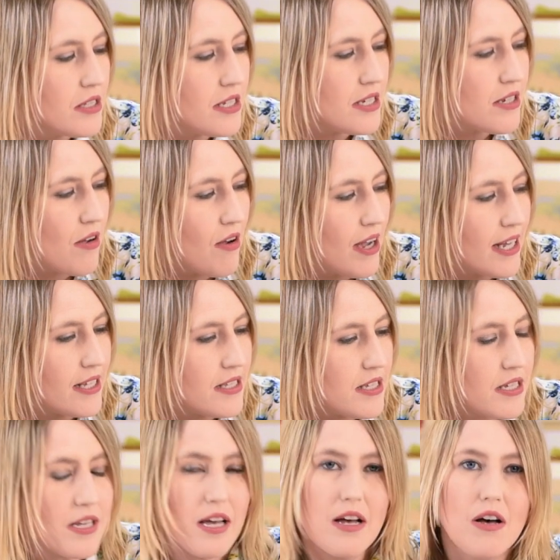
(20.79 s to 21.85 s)

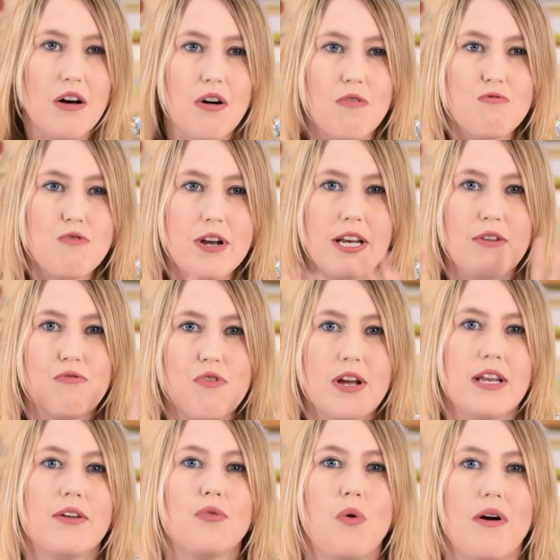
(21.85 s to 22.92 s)
designs are
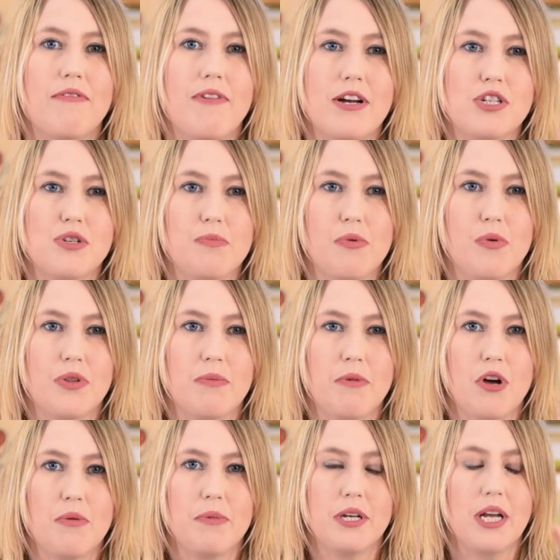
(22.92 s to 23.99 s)
really quite fashionable at the
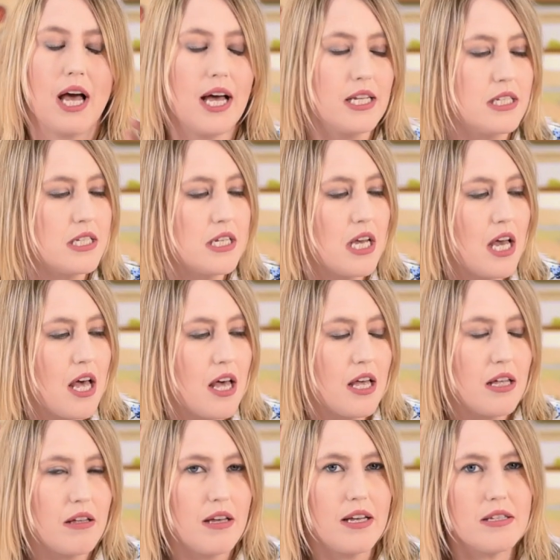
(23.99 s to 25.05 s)
moment, and
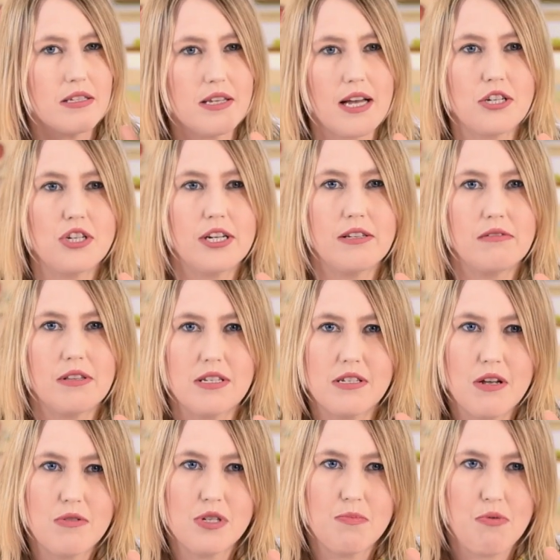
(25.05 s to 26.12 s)
it's actually,
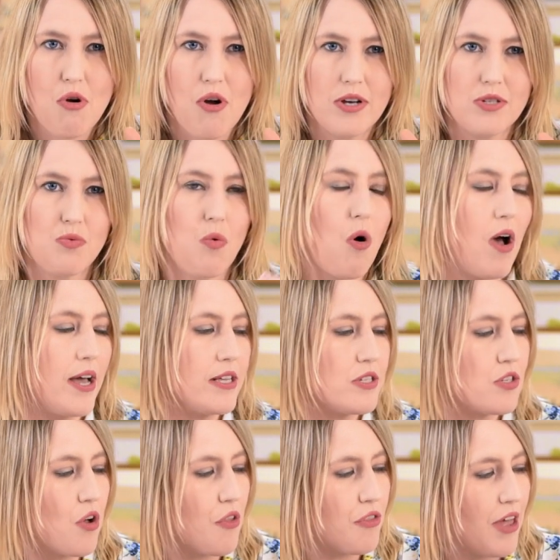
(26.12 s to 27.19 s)
there's no surprise why.
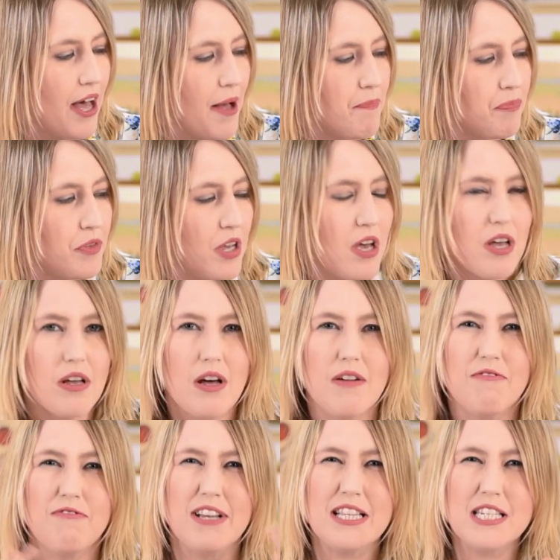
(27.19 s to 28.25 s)
It's got that
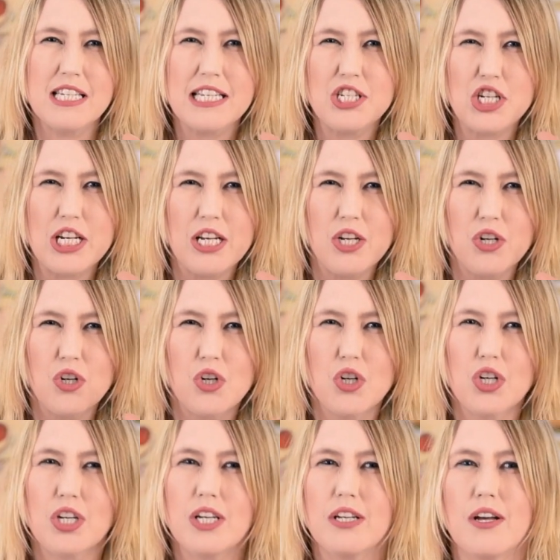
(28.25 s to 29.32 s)
kind of vintagey
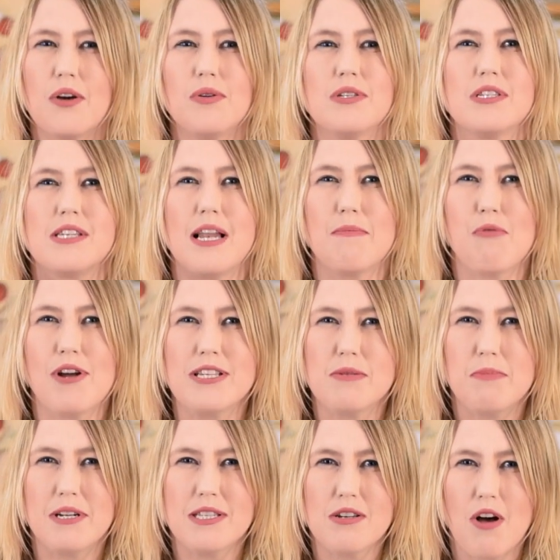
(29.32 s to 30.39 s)
look, you know, it
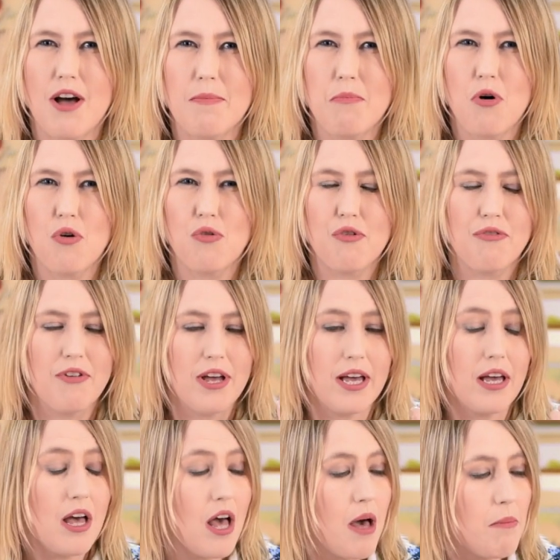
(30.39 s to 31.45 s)
celebrates a bit of
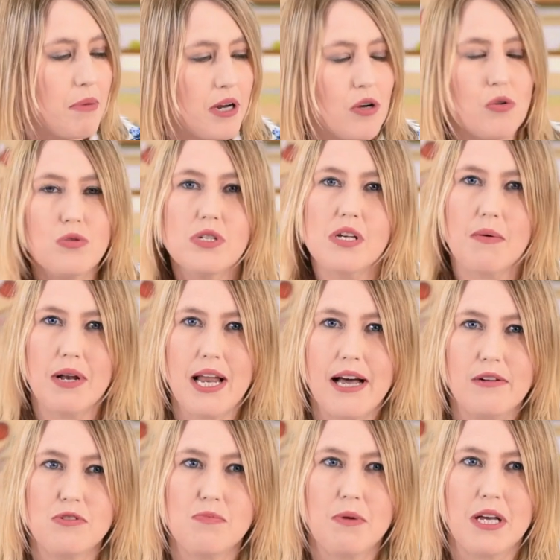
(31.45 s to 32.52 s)
typography, but it also
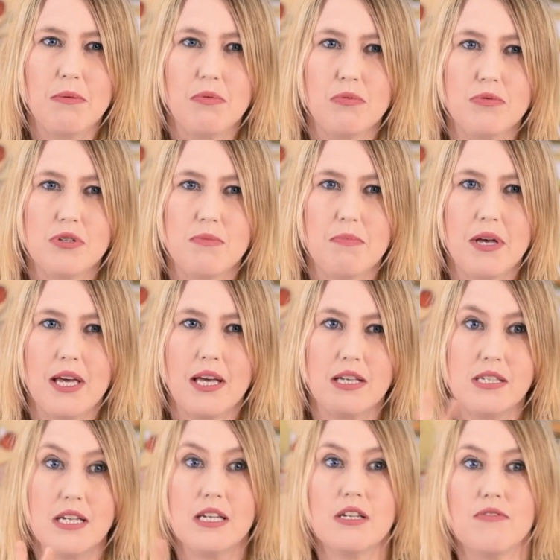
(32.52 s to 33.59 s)
allows people to be
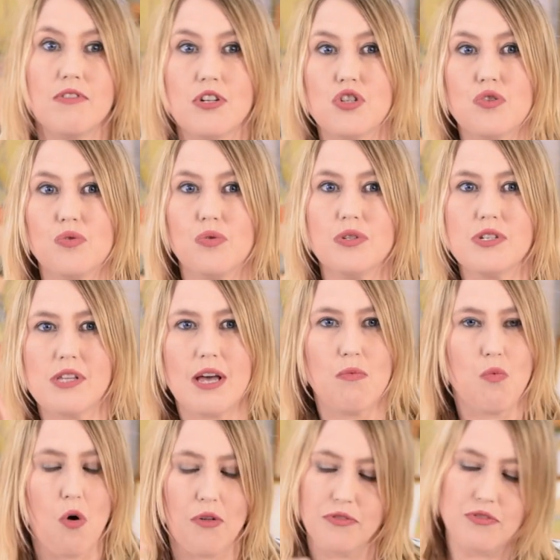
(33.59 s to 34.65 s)
as individual as they
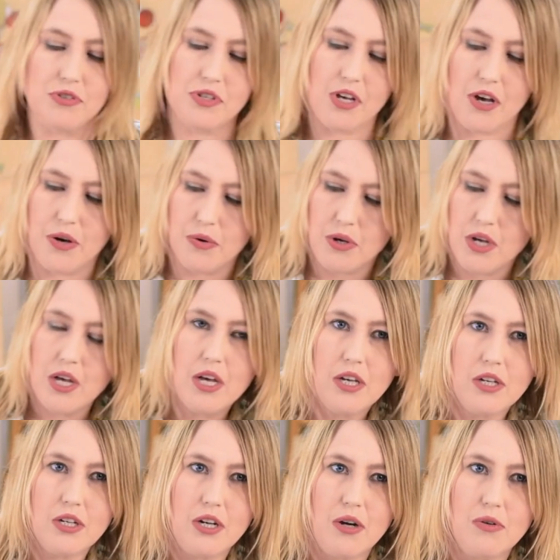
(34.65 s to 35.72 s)
want. So,
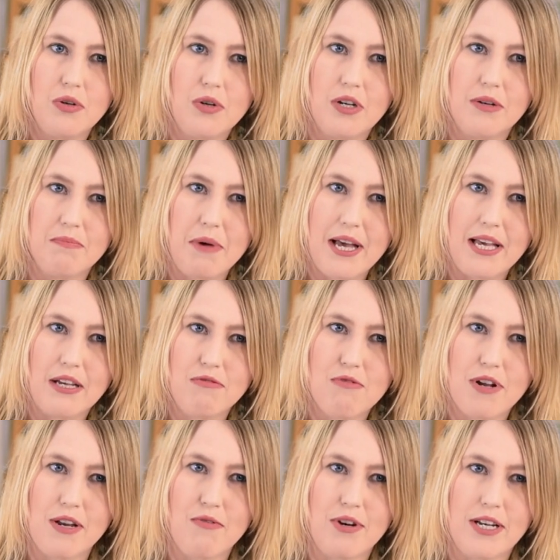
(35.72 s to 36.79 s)
you know, you can make
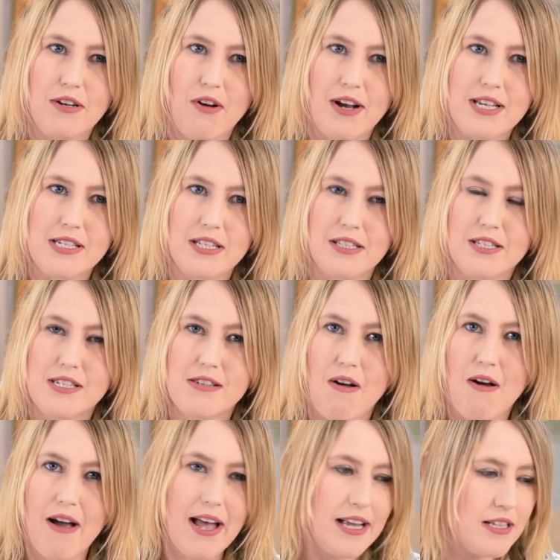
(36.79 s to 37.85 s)
really nice little
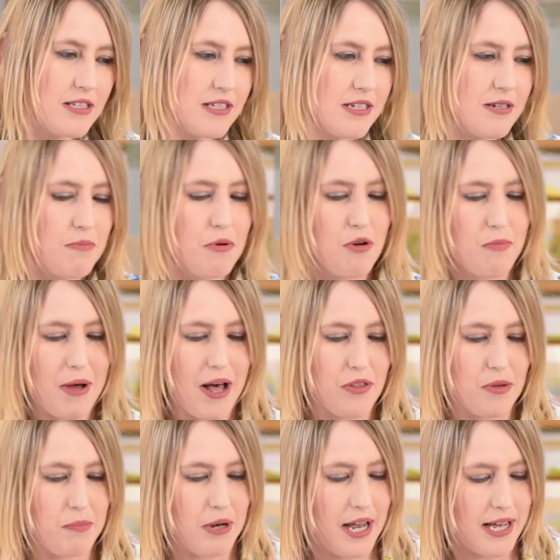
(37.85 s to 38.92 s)
signs to put
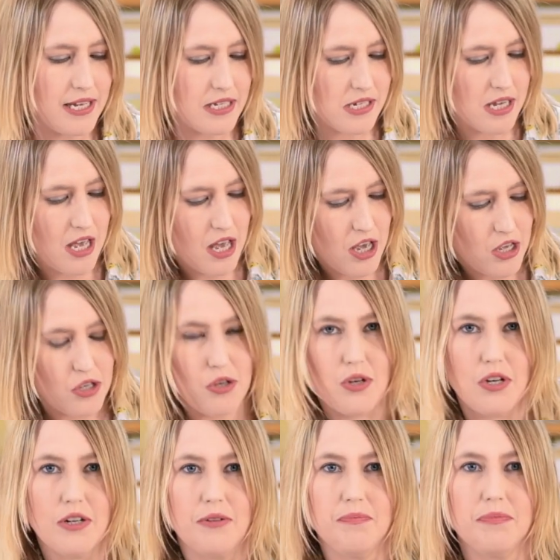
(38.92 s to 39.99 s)
about the place, you
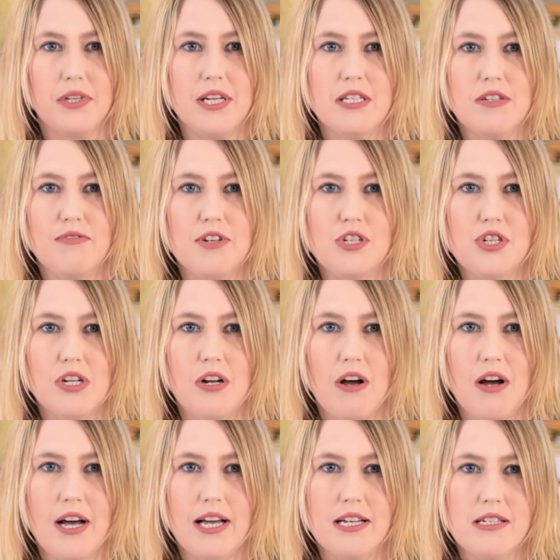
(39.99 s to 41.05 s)
can
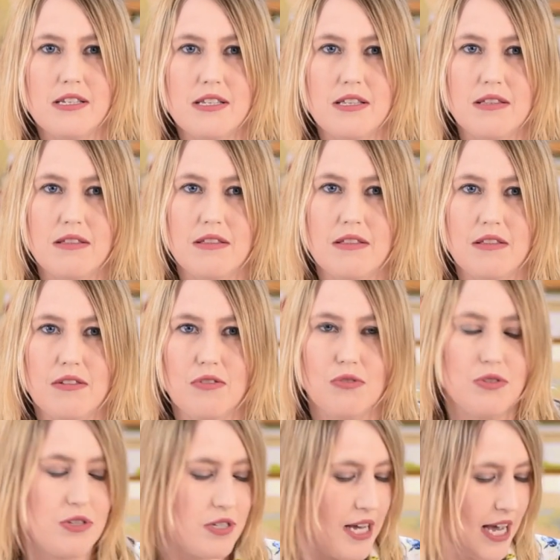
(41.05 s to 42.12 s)
individualise
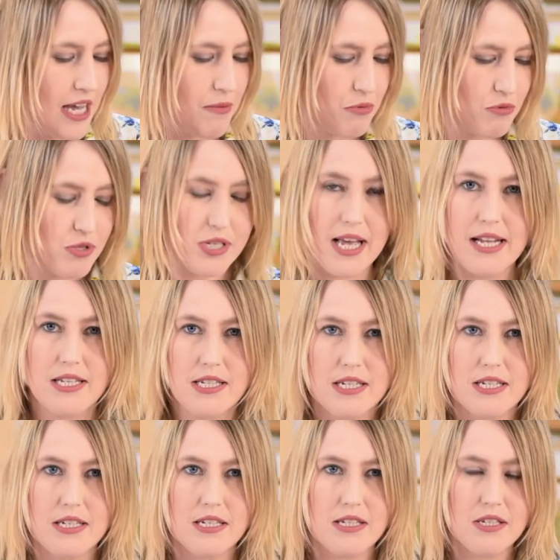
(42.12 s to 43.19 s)
your table
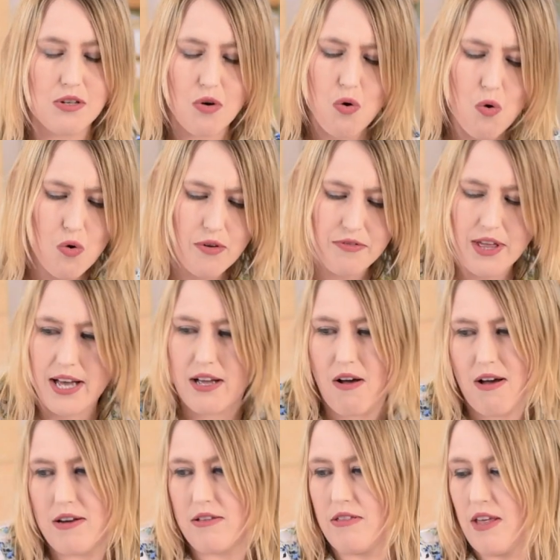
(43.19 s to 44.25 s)
centres, all of that
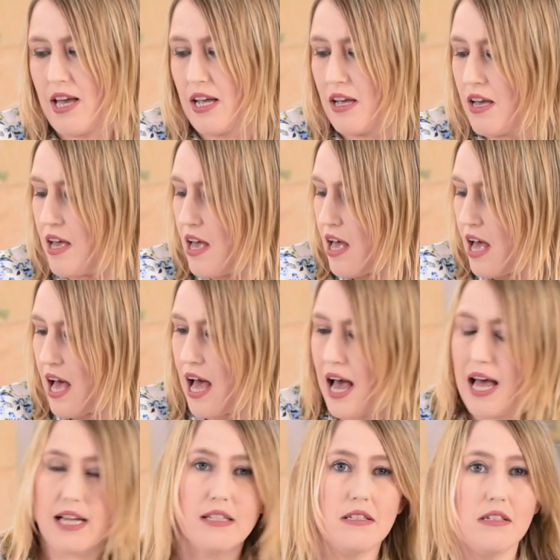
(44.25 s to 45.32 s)
kind of thing.
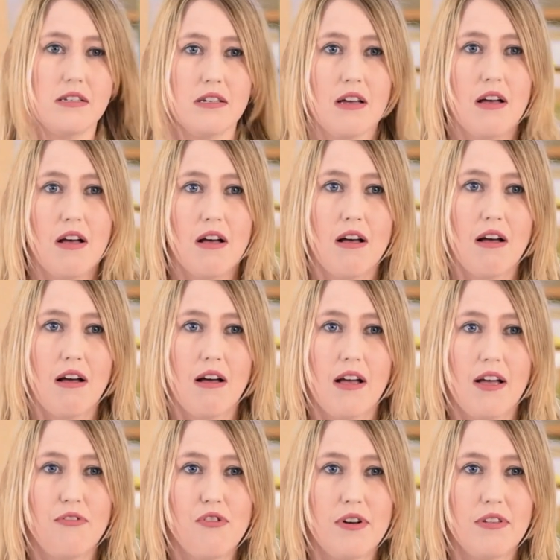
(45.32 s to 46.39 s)
And
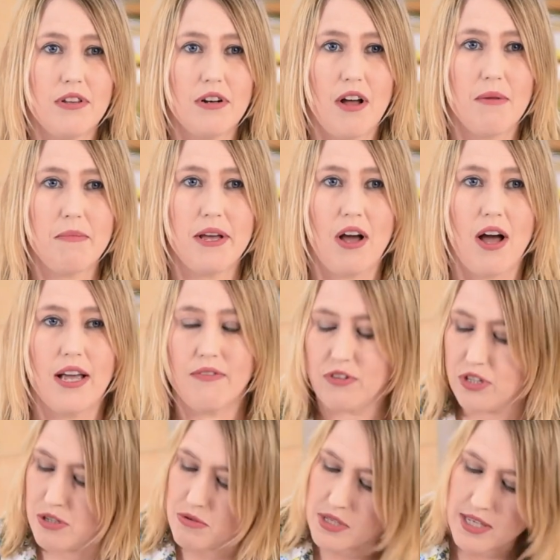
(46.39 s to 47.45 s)
if you're anything like me, I
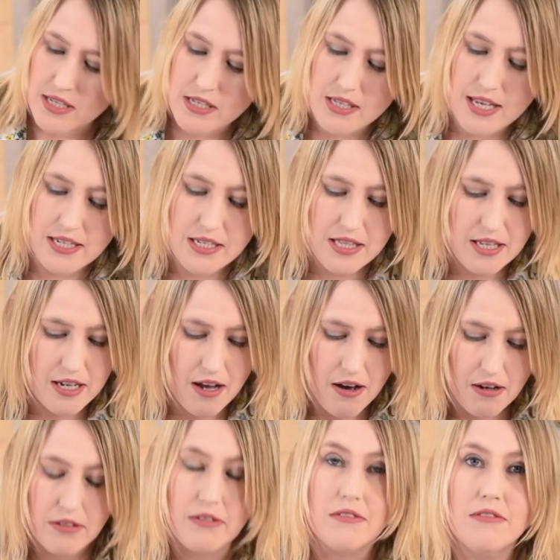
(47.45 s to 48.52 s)
even use these things in the
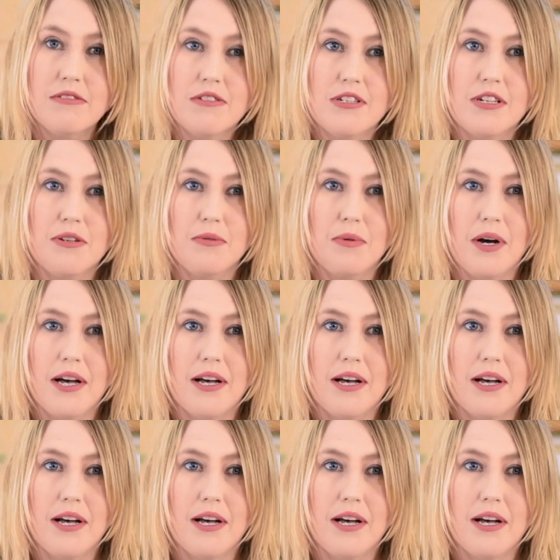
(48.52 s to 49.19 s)
garden to,